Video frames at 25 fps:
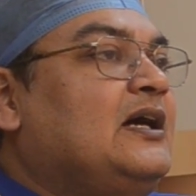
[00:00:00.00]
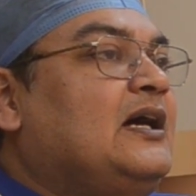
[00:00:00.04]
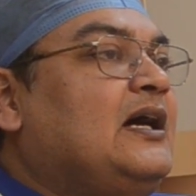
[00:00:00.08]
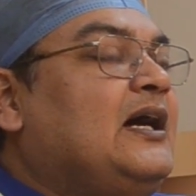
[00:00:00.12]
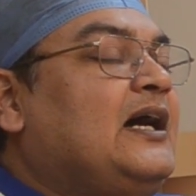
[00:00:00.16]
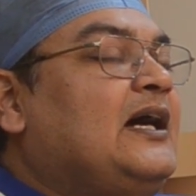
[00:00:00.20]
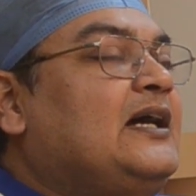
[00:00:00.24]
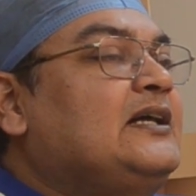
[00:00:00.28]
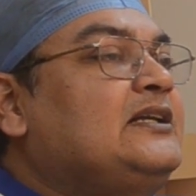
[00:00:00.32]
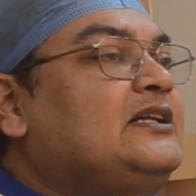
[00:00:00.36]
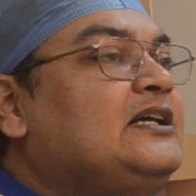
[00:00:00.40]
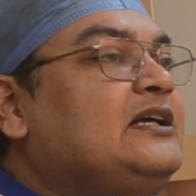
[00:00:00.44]

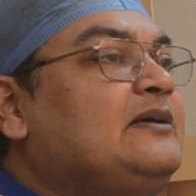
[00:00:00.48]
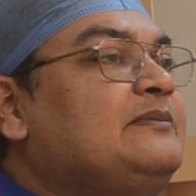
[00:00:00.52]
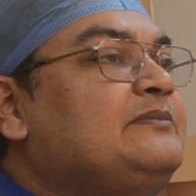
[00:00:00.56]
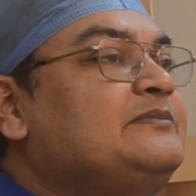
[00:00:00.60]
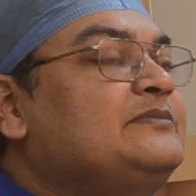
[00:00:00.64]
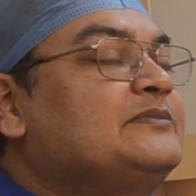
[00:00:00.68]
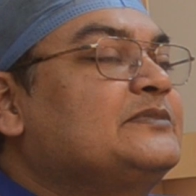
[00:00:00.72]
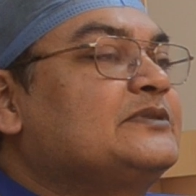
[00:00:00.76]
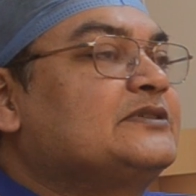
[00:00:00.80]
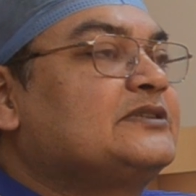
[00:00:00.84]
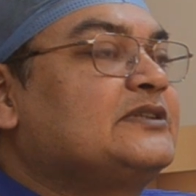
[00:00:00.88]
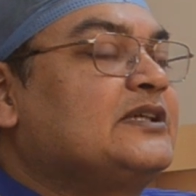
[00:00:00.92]
and I am
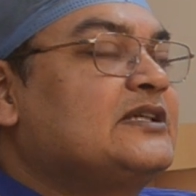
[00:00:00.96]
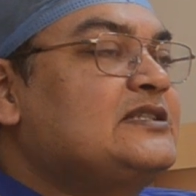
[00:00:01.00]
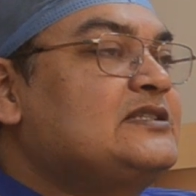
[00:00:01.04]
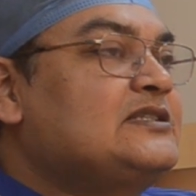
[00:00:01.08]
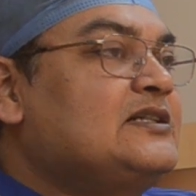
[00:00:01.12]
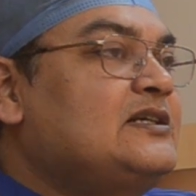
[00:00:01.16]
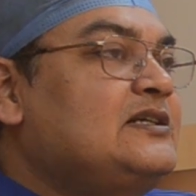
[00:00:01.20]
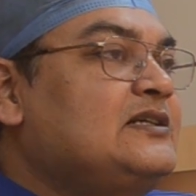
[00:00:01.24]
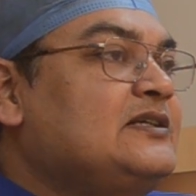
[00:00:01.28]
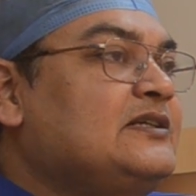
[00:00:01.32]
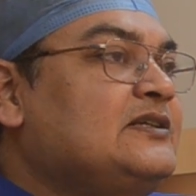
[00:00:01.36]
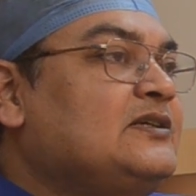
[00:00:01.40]

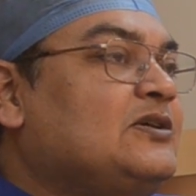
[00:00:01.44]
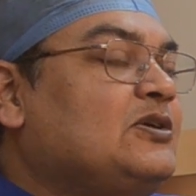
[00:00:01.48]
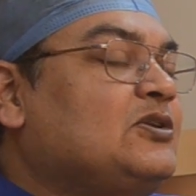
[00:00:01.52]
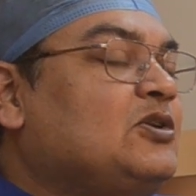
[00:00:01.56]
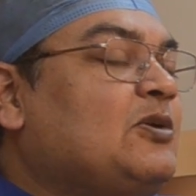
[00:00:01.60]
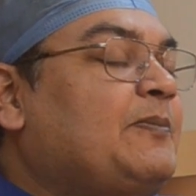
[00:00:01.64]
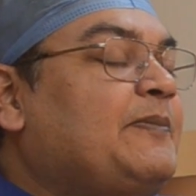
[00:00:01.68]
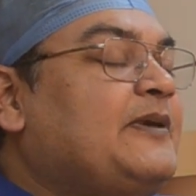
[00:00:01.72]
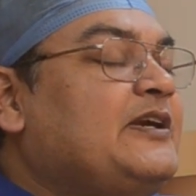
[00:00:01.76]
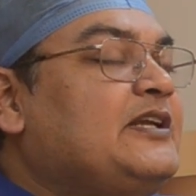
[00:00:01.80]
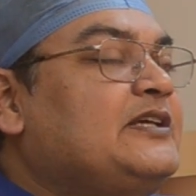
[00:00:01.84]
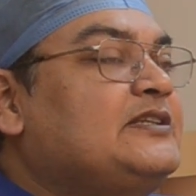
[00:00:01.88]
consultant
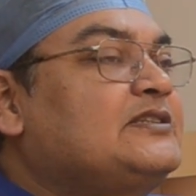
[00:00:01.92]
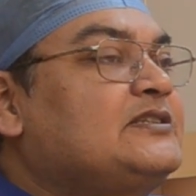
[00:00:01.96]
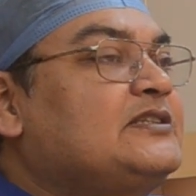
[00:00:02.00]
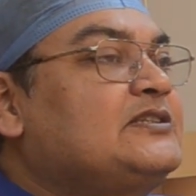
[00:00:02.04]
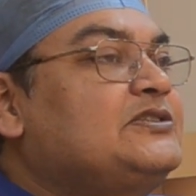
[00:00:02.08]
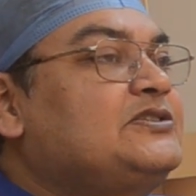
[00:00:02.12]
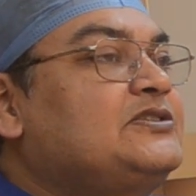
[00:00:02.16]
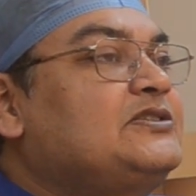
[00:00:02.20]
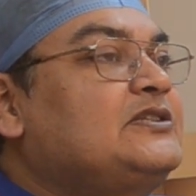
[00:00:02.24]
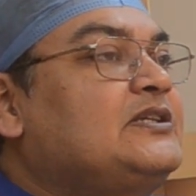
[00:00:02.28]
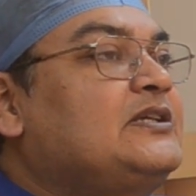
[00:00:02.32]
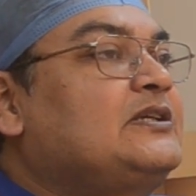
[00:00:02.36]
orthopedic
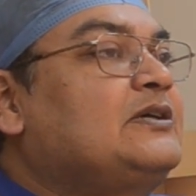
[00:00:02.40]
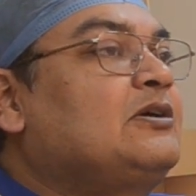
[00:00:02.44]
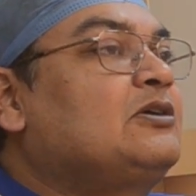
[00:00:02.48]
surgeon,